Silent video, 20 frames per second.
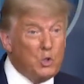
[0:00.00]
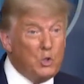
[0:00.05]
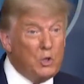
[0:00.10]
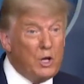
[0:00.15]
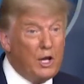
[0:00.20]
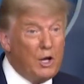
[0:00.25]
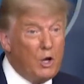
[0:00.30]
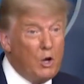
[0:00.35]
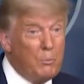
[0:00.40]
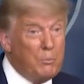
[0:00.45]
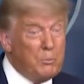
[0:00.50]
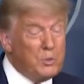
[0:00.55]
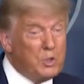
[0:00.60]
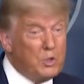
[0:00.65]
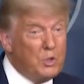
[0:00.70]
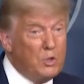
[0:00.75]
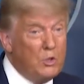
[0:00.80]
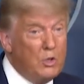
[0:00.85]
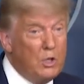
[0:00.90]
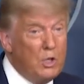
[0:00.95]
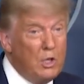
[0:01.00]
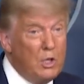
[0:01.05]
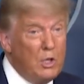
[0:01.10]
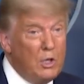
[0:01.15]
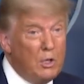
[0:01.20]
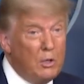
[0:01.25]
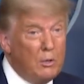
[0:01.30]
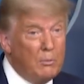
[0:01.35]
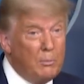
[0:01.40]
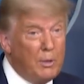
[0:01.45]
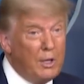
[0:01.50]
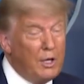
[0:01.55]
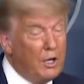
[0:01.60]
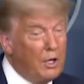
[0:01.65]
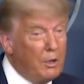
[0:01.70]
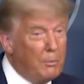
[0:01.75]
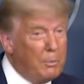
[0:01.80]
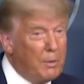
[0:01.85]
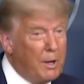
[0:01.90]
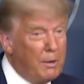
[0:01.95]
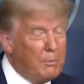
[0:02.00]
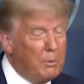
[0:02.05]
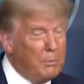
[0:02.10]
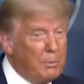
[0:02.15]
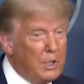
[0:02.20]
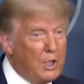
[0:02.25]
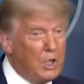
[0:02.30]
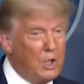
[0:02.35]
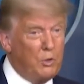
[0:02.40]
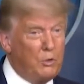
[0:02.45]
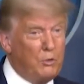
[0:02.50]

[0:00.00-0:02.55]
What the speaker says: just because he had a conversation with the